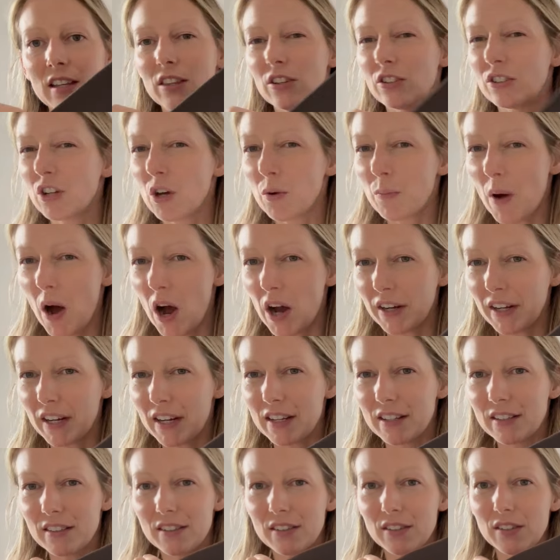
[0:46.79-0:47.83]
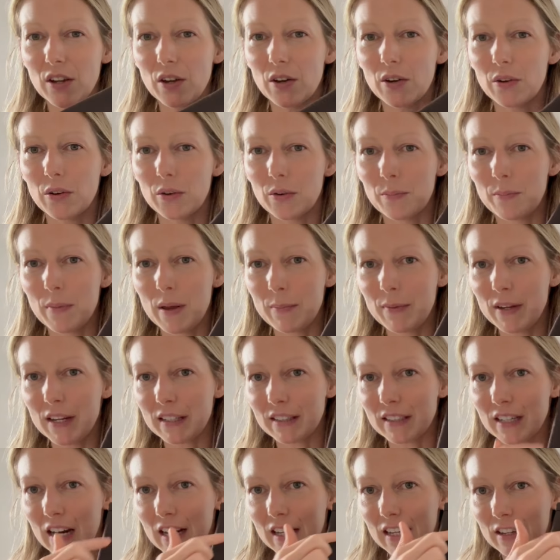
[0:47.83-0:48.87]
There's no pockets, so maybe a
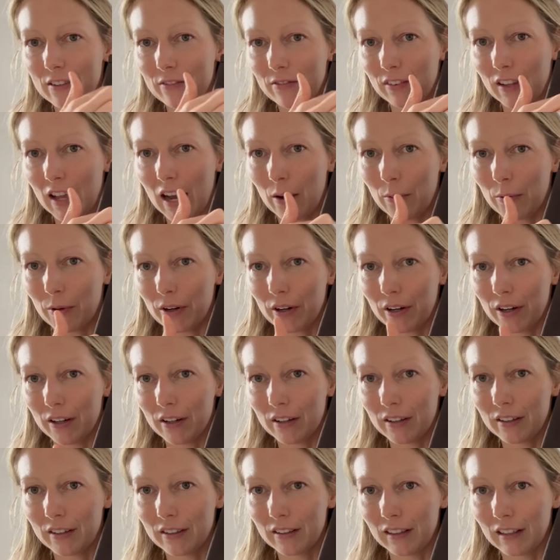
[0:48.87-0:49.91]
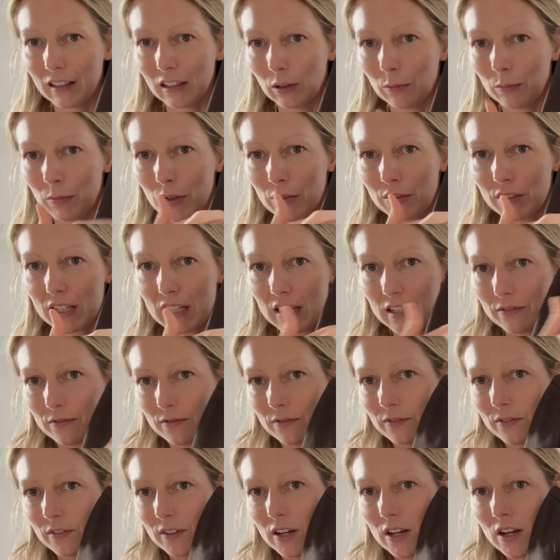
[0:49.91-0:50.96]
tiny flower little
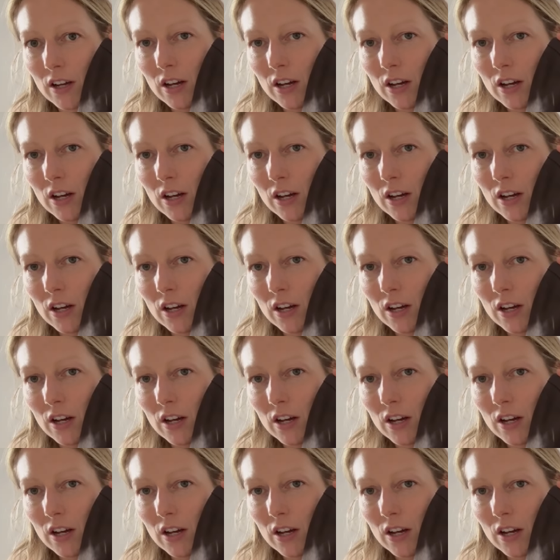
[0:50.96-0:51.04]
motif